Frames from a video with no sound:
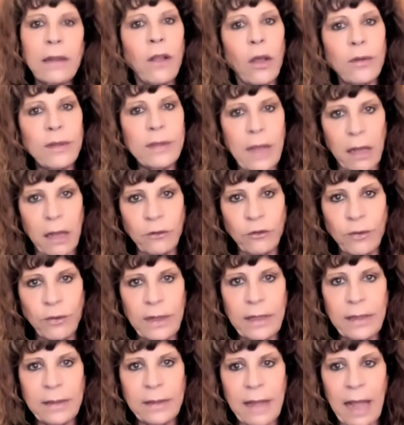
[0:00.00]
those
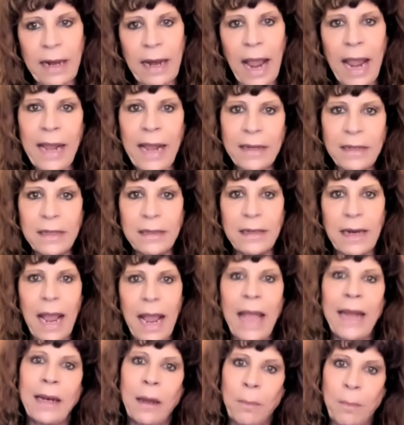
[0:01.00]
countries that aided
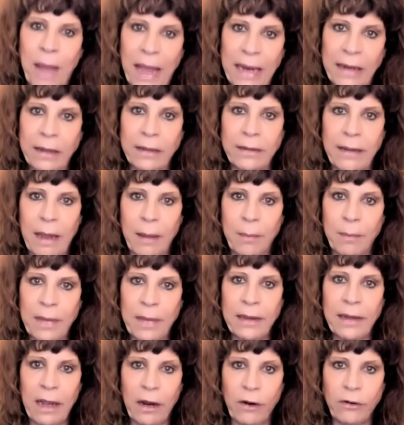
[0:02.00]
and abetted them
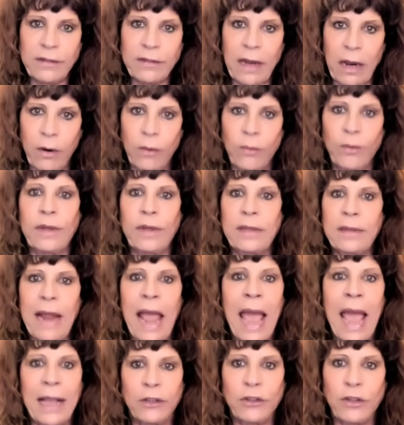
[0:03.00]
in their terrorist
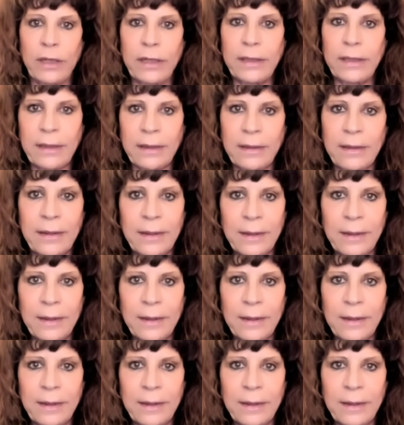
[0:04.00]
actions.